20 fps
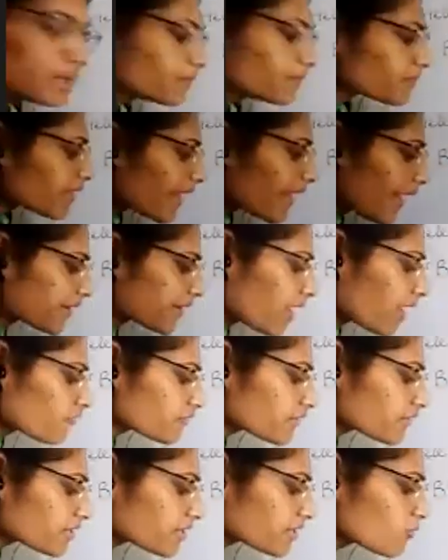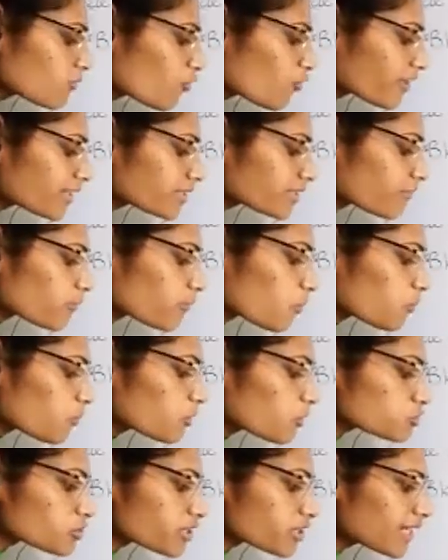and after removing the
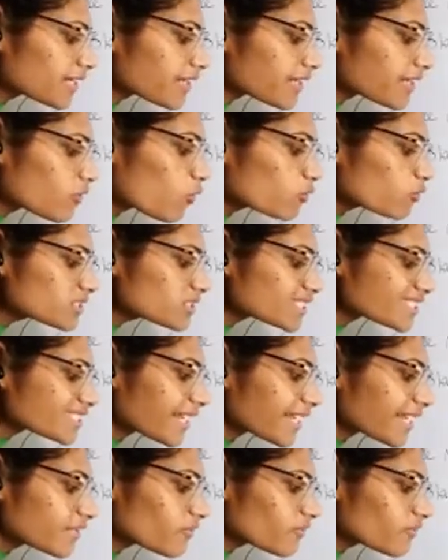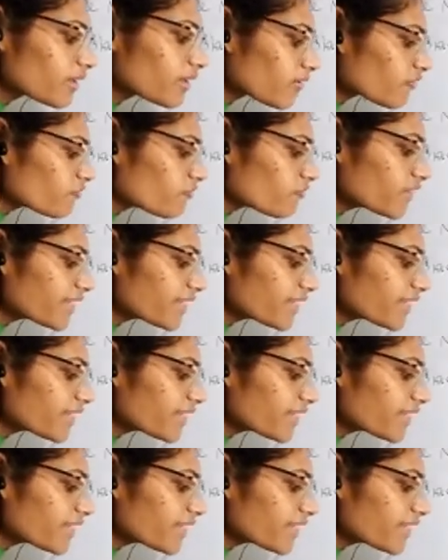proportionality constant, we